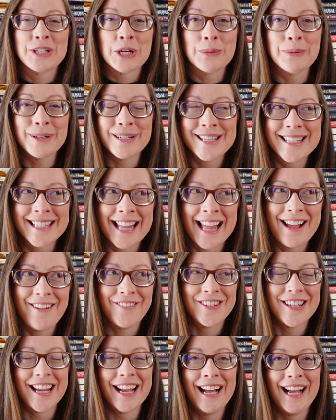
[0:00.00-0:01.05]
Two books
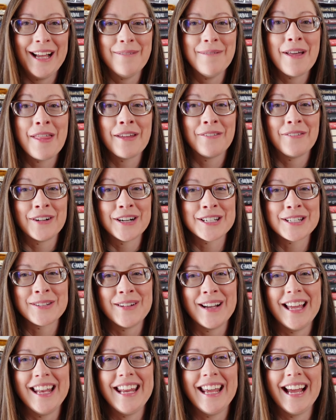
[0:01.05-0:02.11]
left. Um, the first
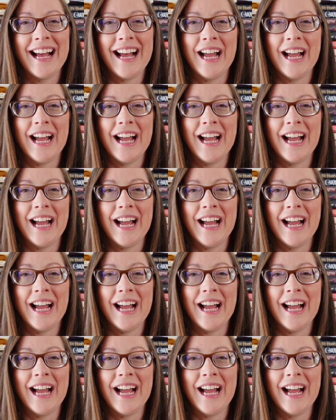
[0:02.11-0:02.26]
one